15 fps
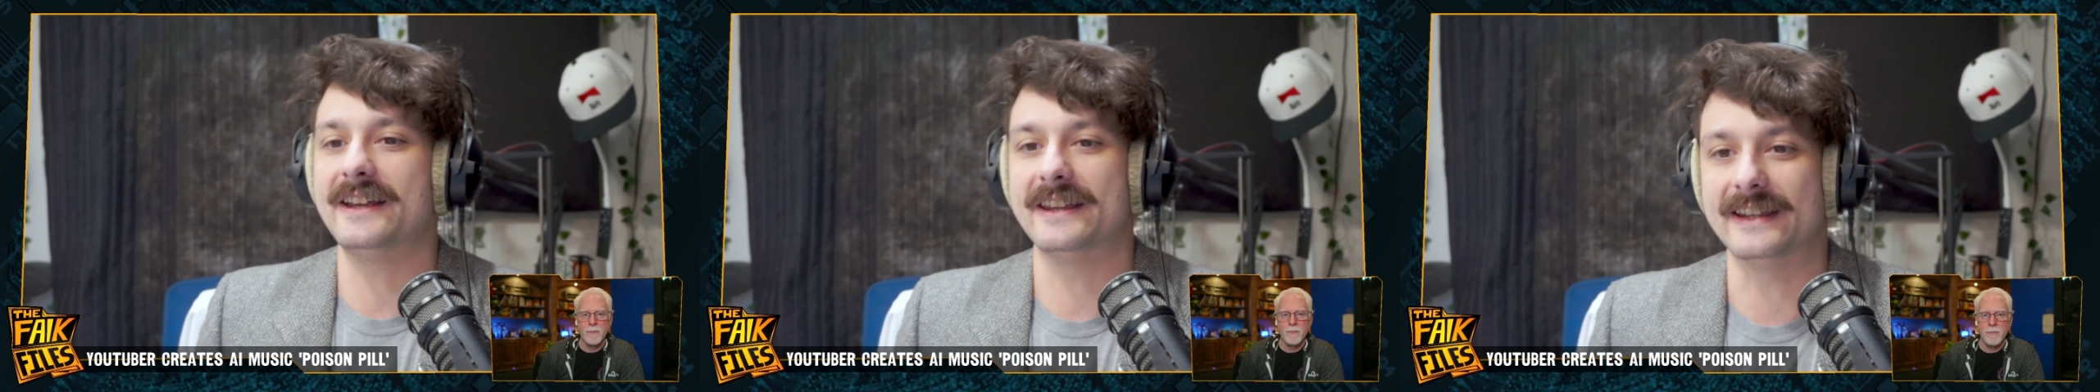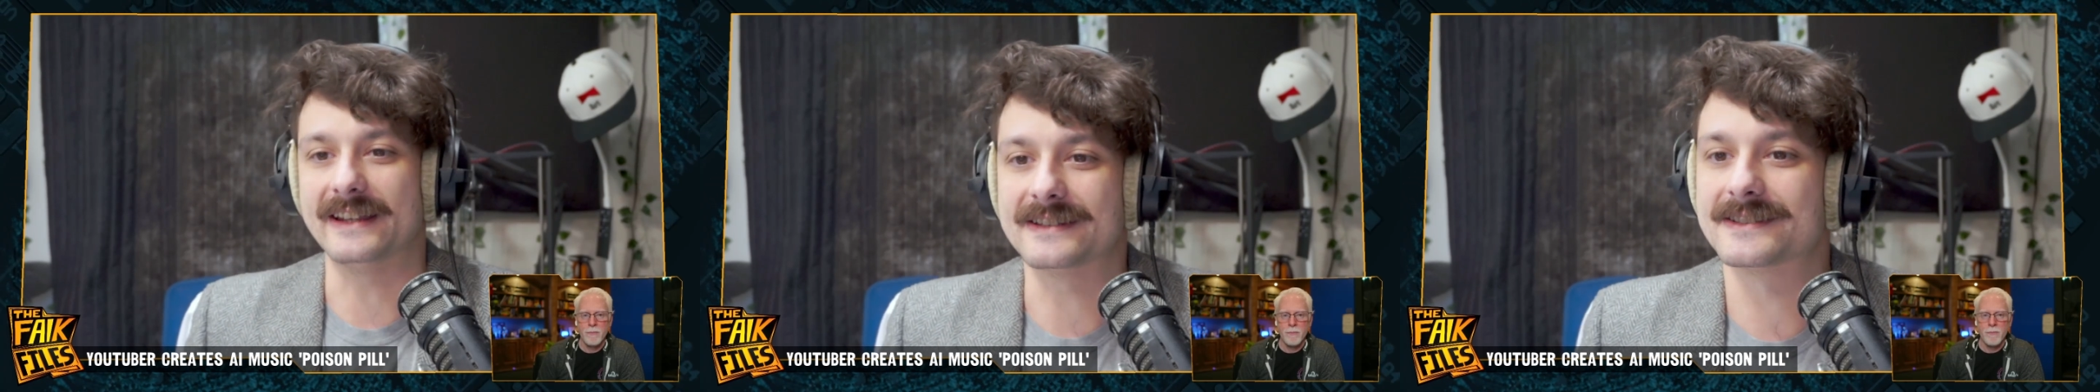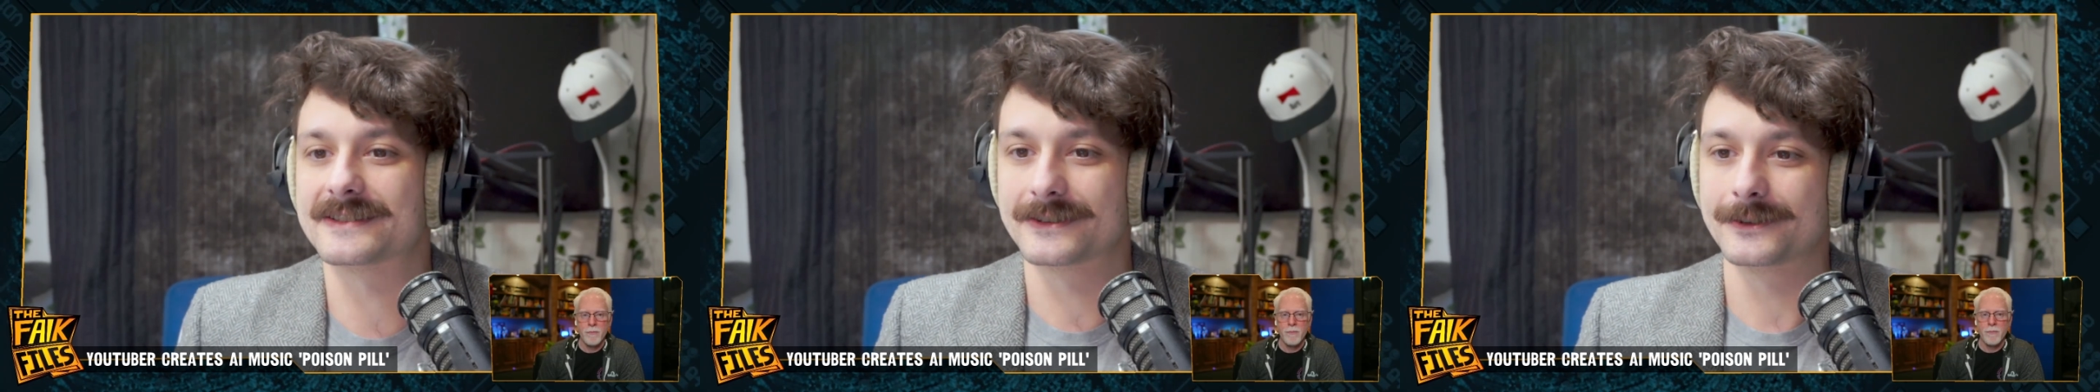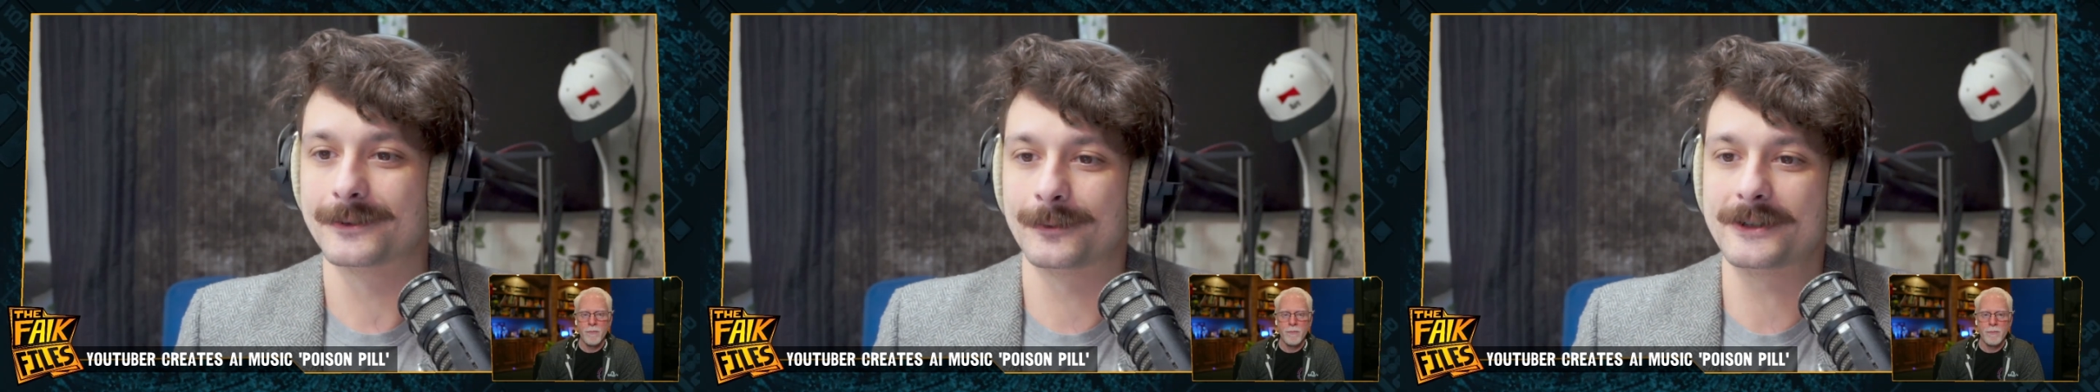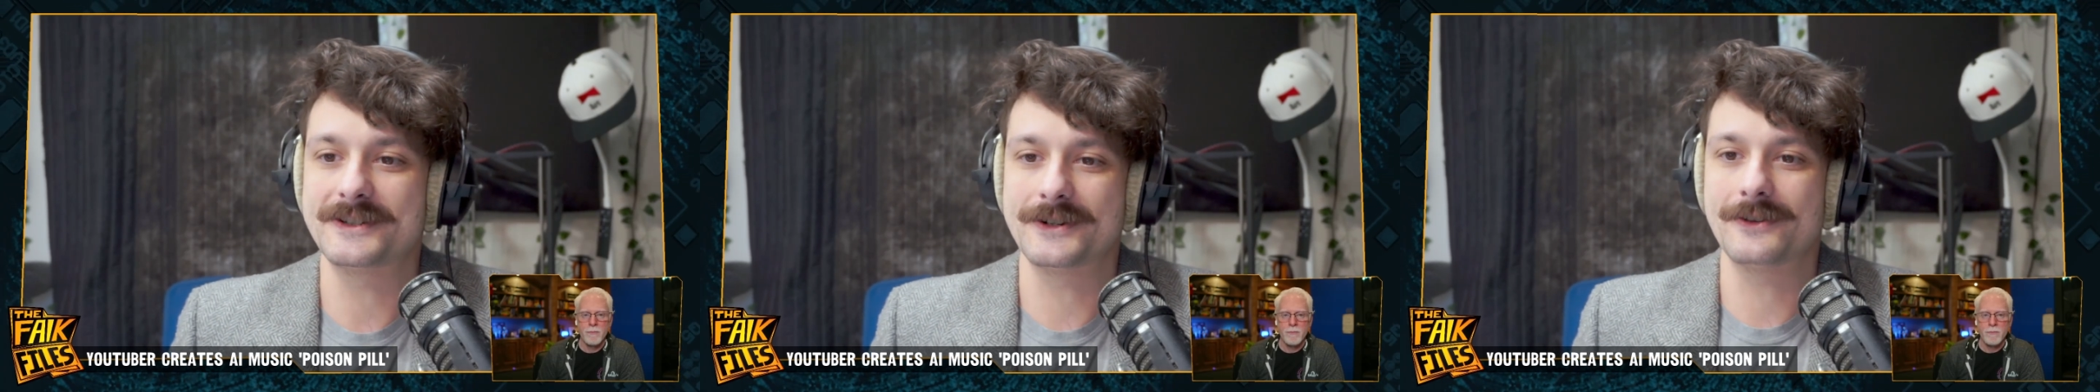of this?
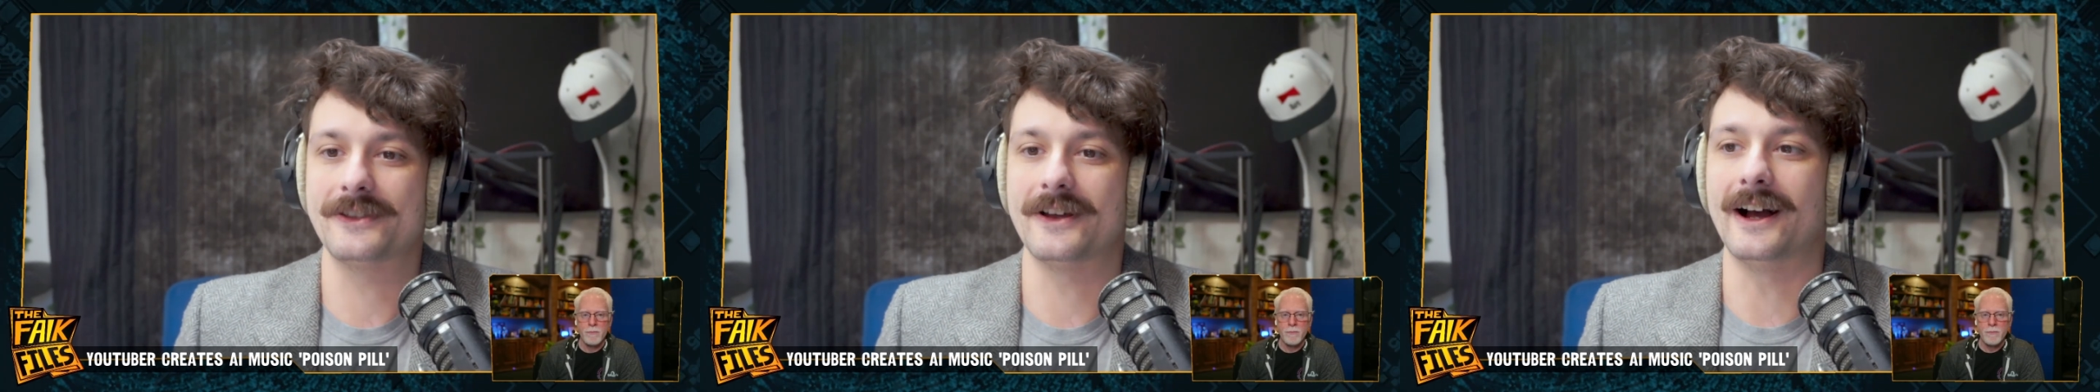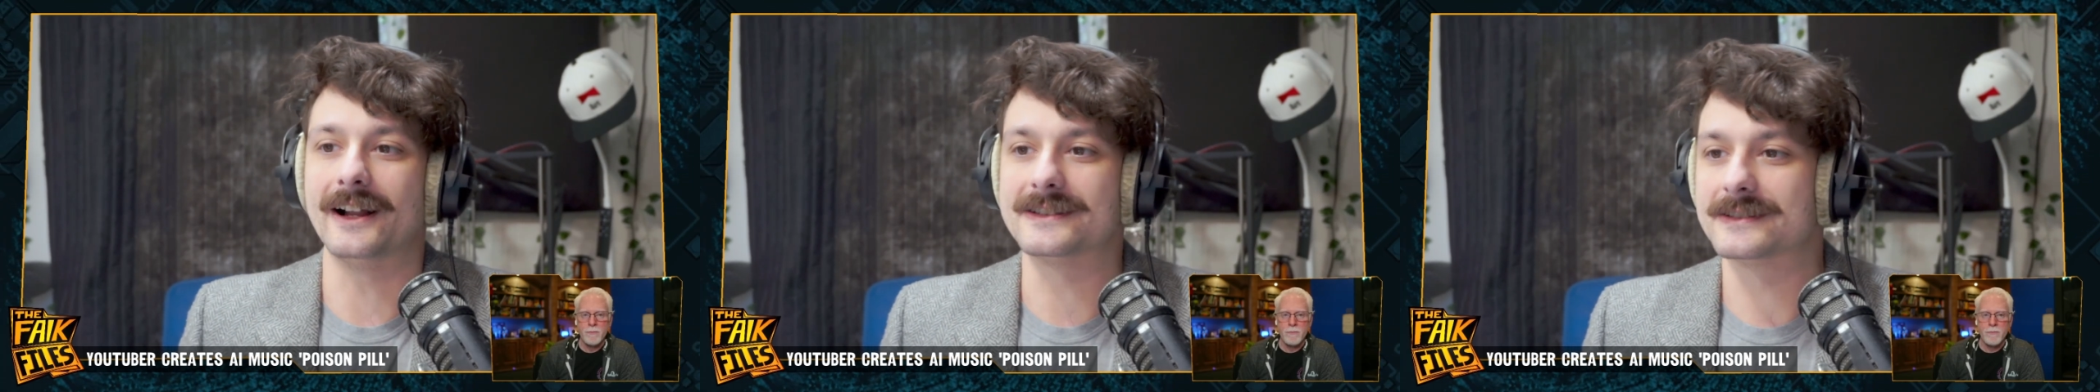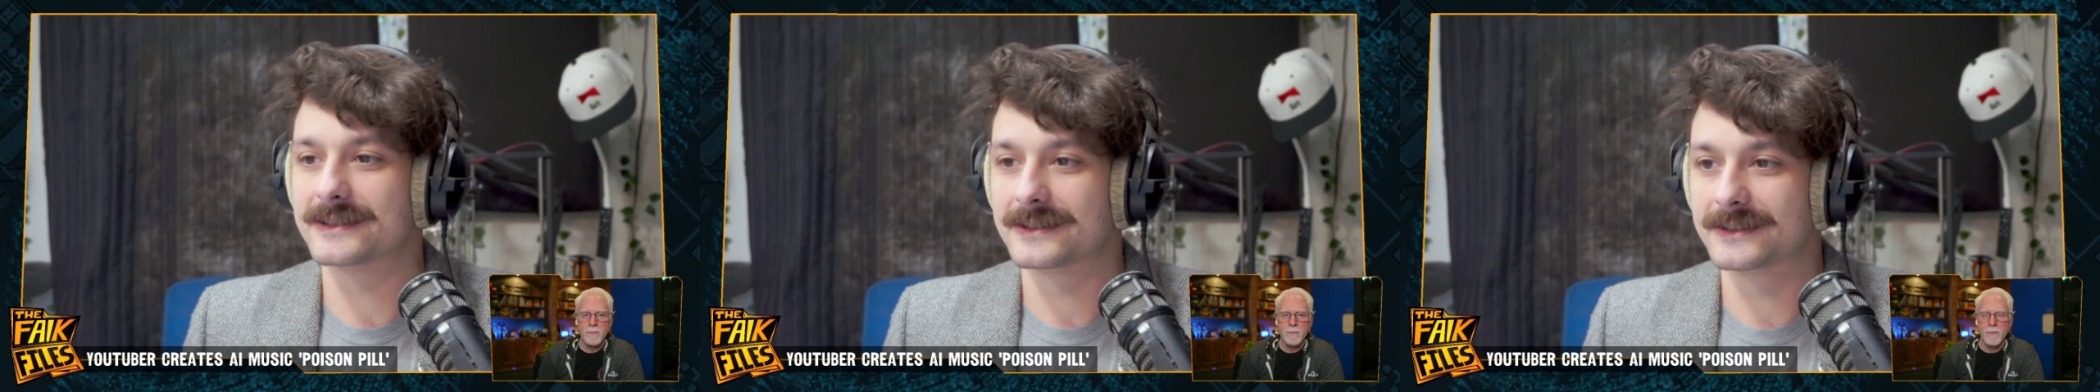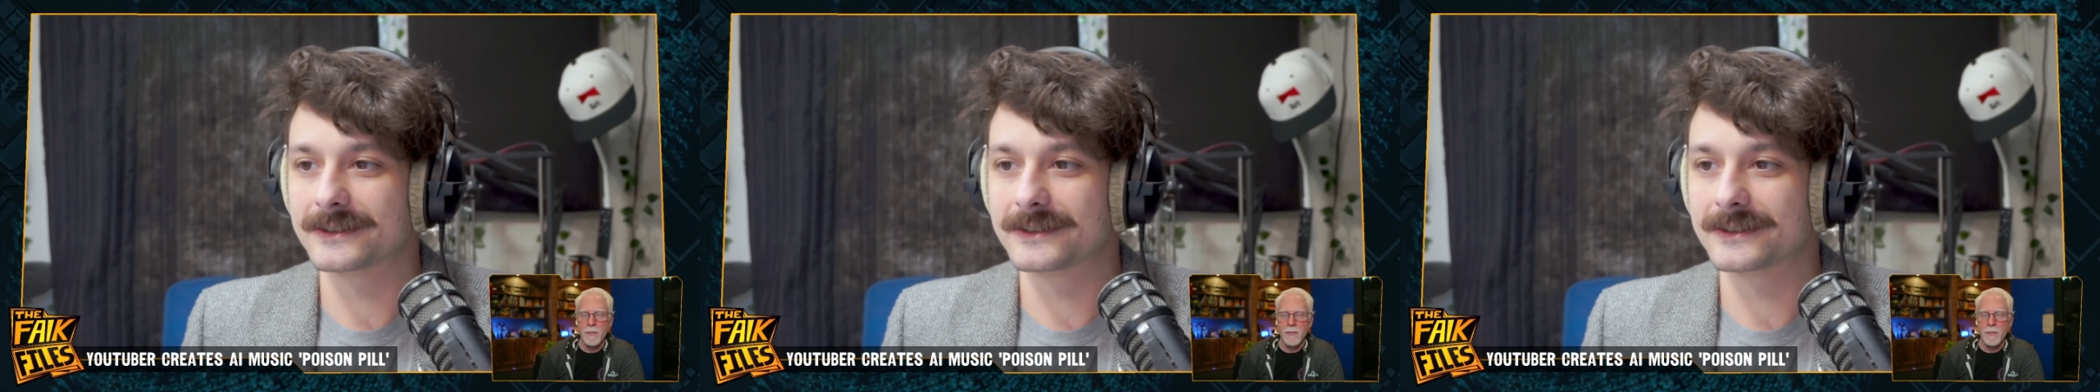What's your thoughts?